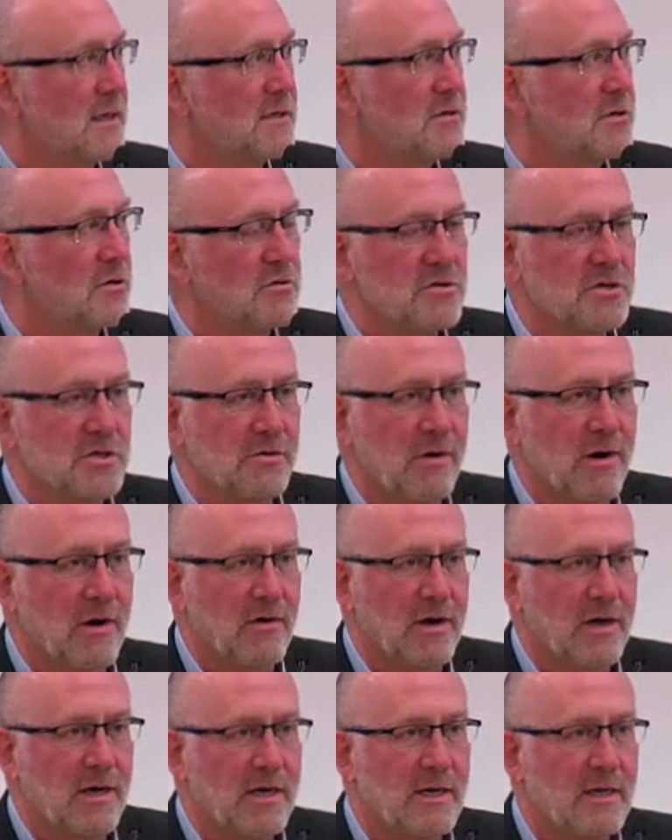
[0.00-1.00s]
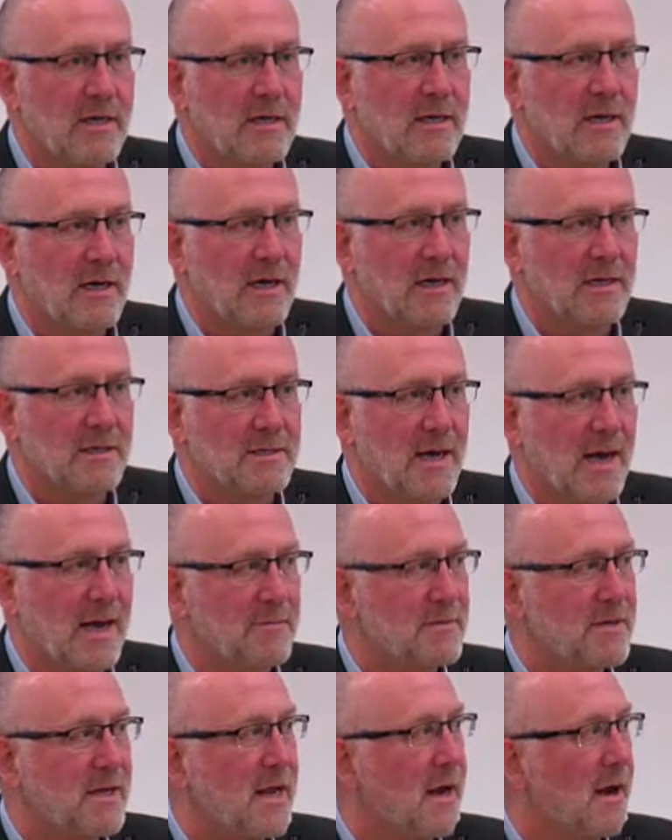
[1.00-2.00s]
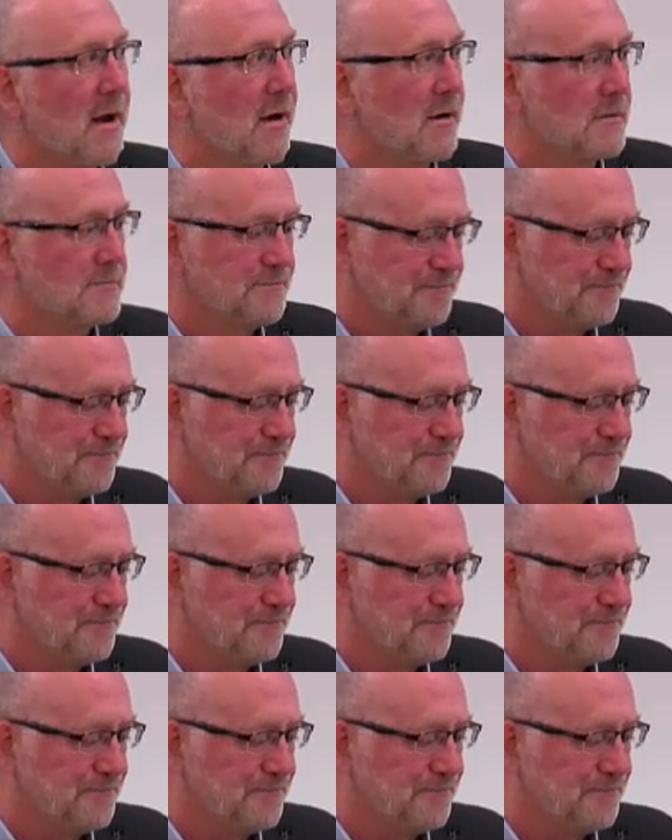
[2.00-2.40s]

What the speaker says: tertiary type care.